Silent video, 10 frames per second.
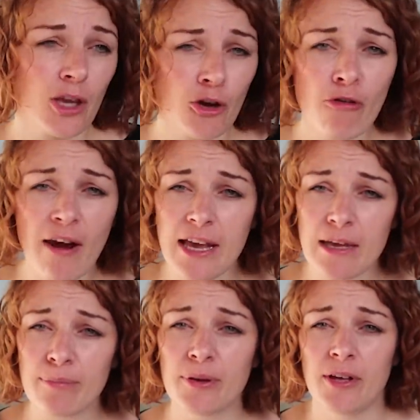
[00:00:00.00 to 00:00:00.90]

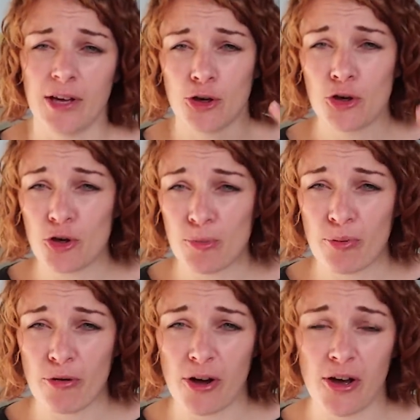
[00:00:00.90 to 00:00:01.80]
crepe,
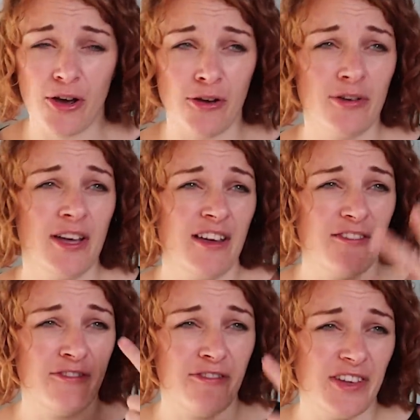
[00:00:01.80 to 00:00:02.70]
cupro,
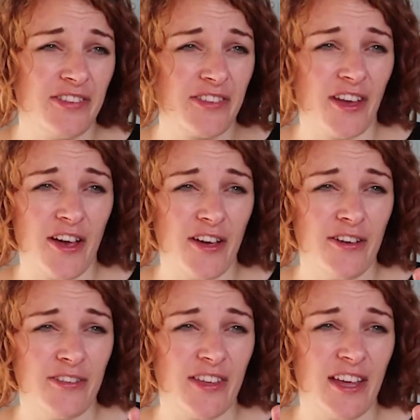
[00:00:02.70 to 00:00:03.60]

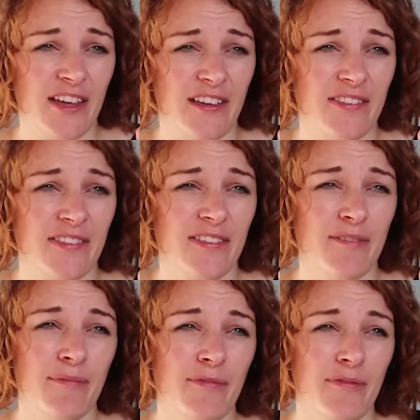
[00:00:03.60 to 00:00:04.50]
viscoses,
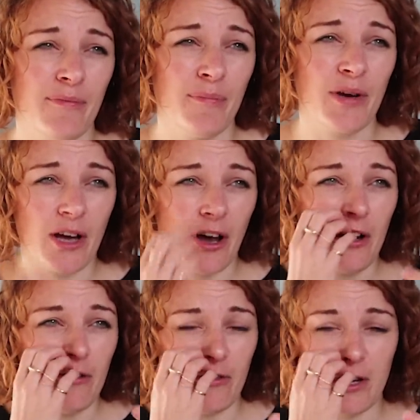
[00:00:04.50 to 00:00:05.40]
but
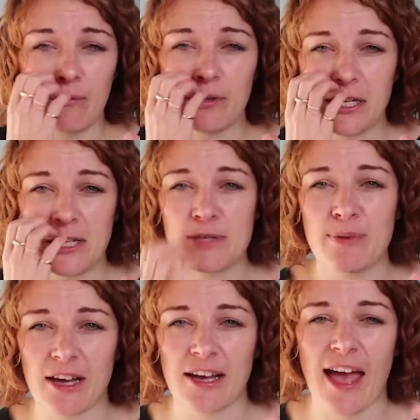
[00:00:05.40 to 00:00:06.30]
kind of it would need to
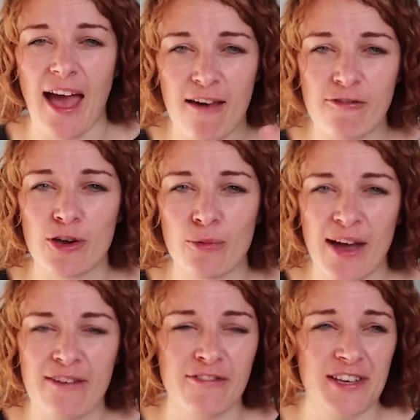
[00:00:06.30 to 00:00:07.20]
be like a heavier
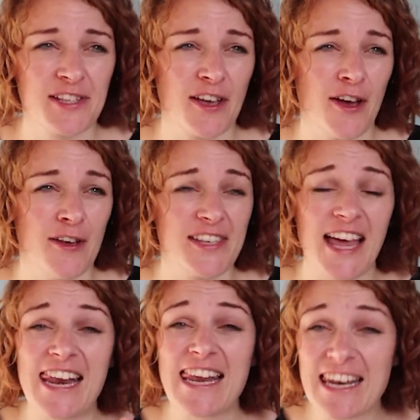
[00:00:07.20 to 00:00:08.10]
weight viscose.
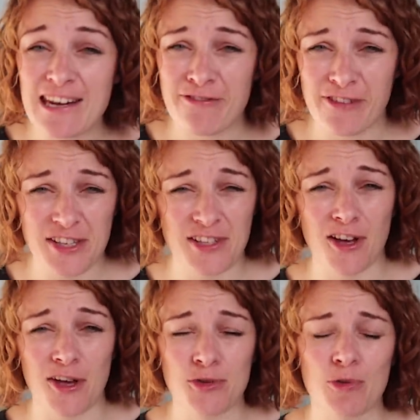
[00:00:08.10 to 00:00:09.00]
A linen
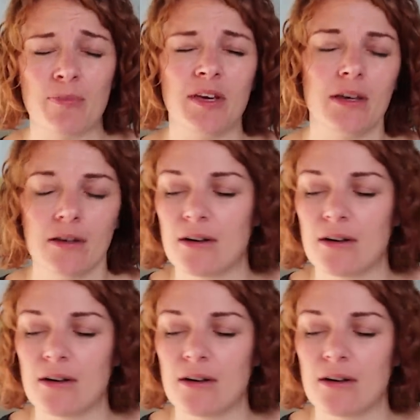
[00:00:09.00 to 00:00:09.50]
viscose would be,